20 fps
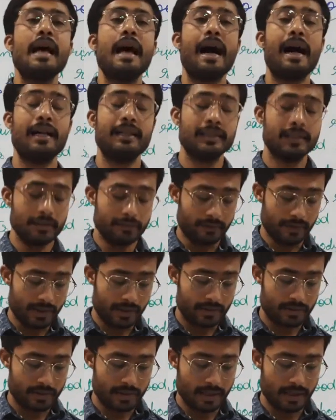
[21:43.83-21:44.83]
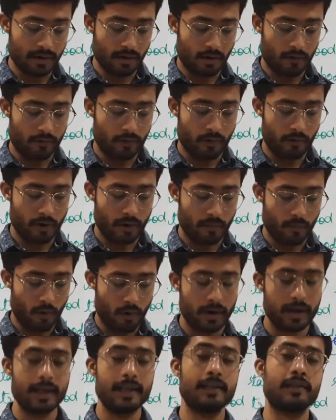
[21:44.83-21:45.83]
healthy functioning of our
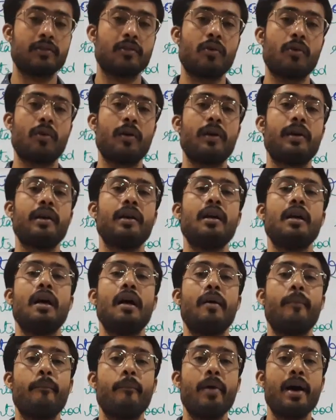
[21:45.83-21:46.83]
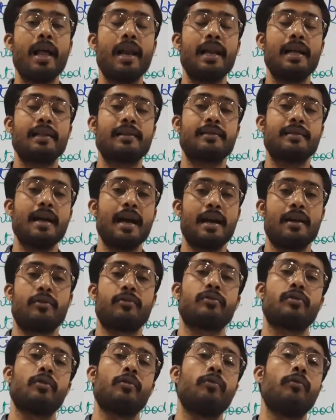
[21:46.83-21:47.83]
body is called balanced
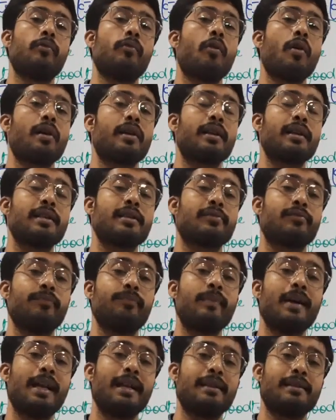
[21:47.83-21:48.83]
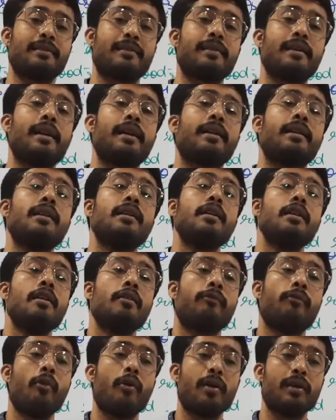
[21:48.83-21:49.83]
diet. So what is balanced diet?
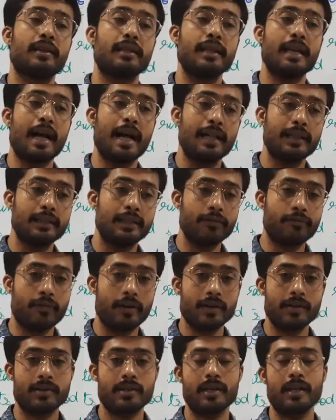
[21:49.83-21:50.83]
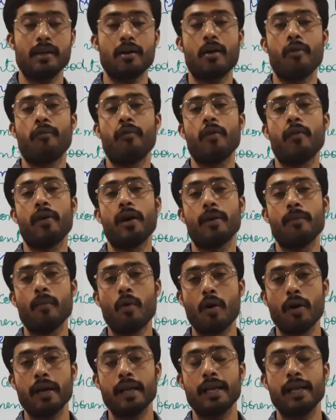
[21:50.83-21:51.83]
For the healthy functioning of our
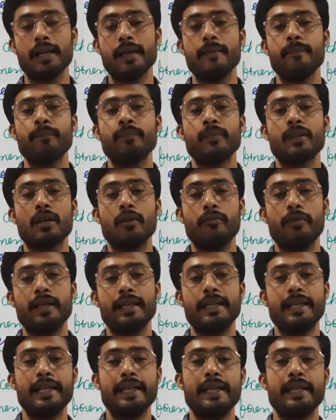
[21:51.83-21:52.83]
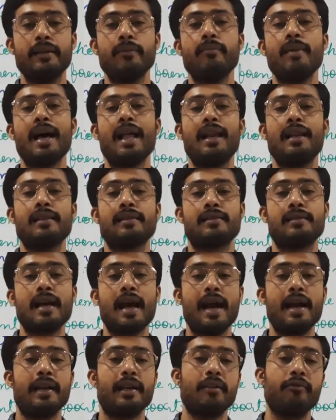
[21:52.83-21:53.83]
body, we need balanced
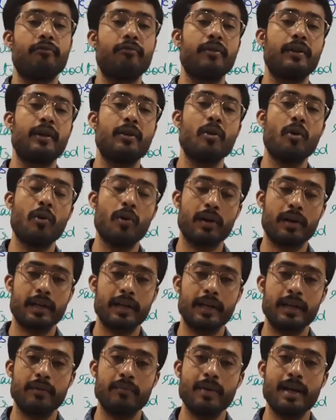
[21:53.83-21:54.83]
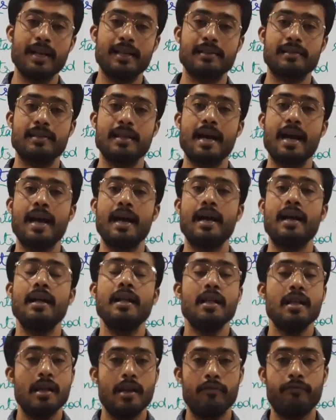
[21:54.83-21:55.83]
diet. If we don't need balanced
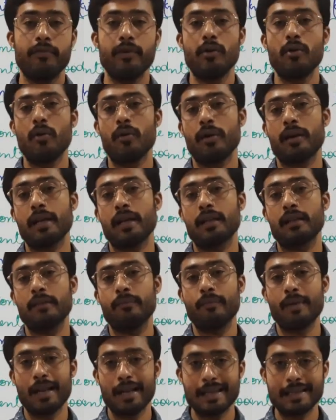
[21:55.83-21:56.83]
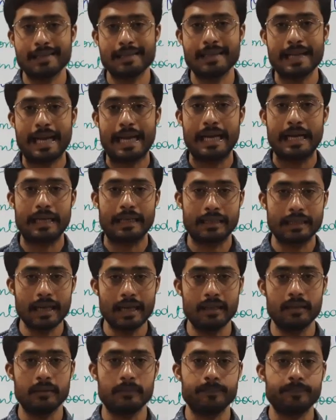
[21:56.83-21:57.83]
diet, if we don't take the balanced diet,
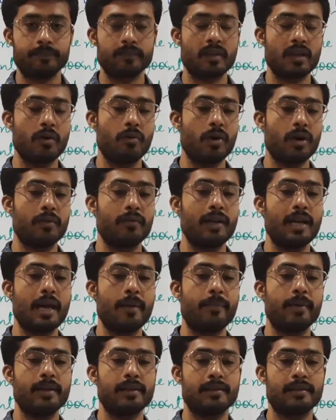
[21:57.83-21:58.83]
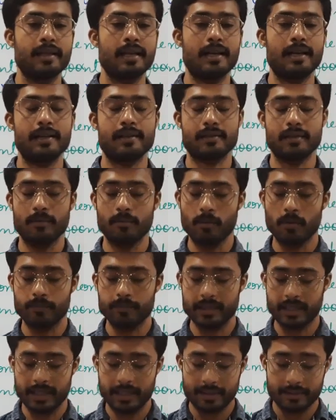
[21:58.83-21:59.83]
then what will happen? There are some of
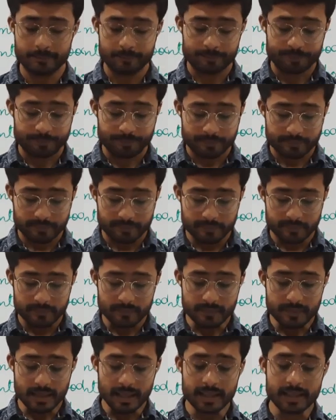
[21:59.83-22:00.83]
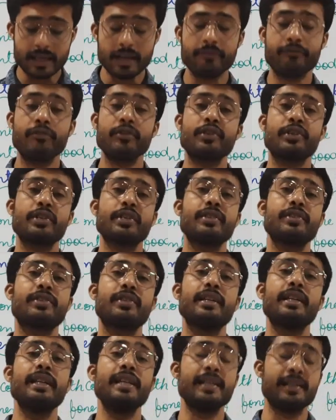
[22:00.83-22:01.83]
the
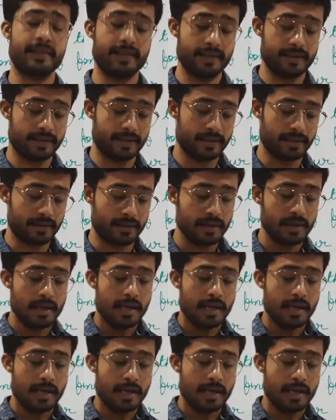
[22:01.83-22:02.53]
deficiency diseases.